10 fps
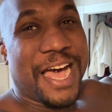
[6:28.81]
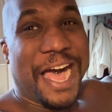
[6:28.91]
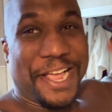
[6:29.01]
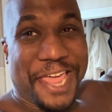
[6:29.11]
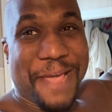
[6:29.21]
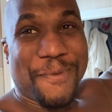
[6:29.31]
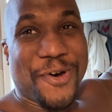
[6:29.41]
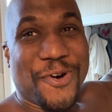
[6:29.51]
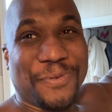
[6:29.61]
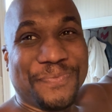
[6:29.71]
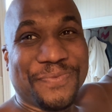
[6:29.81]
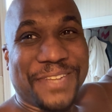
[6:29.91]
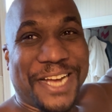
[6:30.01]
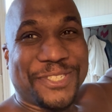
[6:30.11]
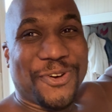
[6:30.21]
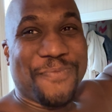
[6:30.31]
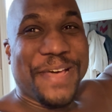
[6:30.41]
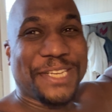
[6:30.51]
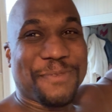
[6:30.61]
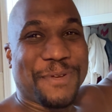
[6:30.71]
I came home. I told
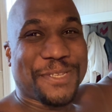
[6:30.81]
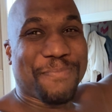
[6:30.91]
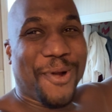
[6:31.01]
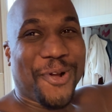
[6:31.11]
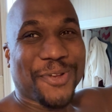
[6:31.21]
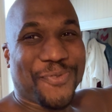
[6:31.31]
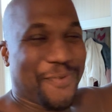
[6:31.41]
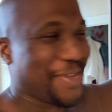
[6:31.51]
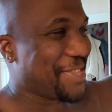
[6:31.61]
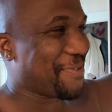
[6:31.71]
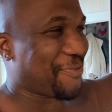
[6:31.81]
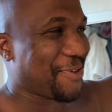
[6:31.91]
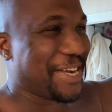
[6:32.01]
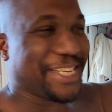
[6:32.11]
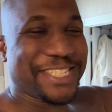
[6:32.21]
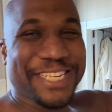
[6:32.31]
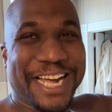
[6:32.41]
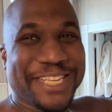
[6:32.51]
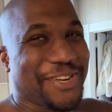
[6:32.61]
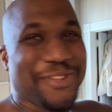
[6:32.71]
Megs to put some burgers for me in the fridge.
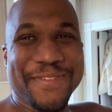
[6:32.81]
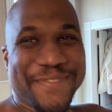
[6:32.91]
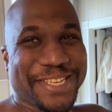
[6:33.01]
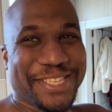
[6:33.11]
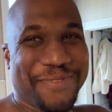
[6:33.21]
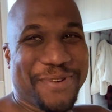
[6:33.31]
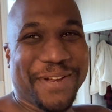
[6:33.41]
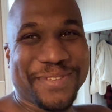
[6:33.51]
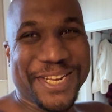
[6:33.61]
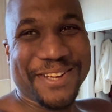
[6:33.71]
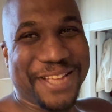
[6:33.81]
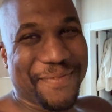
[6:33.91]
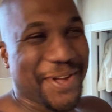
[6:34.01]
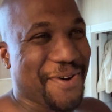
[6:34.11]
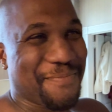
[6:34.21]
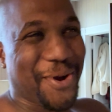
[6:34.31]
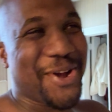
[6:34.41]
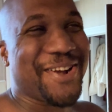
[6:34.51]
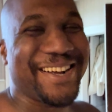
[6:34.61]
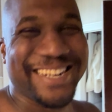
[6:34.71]
I totally missed them. Went upstairs, got my own
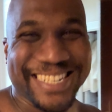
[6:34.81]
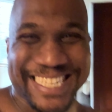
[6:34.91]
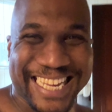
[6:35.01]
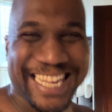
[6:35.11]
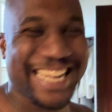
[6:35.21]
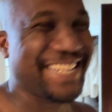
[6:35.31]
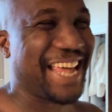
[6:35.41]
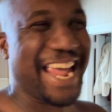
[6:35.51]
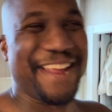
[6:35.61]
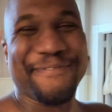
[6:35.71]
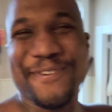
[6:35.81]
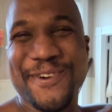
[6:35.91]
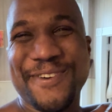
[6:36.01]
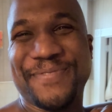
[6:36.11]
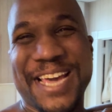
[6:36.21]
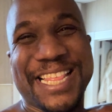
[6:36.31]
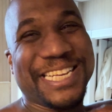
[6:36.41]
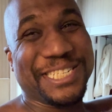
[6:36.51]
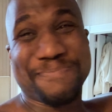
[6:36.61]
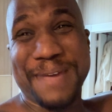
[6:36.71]
burgers, ate food, and
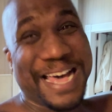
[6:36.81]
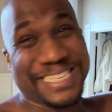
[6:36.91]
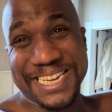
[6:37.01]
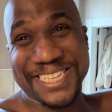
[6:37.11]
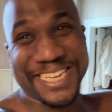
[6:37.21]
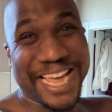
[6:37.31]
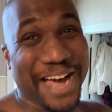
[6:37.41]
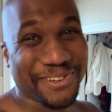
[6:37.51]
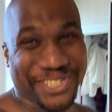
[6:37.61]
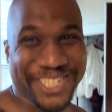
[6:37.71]
then just passed out on the couch.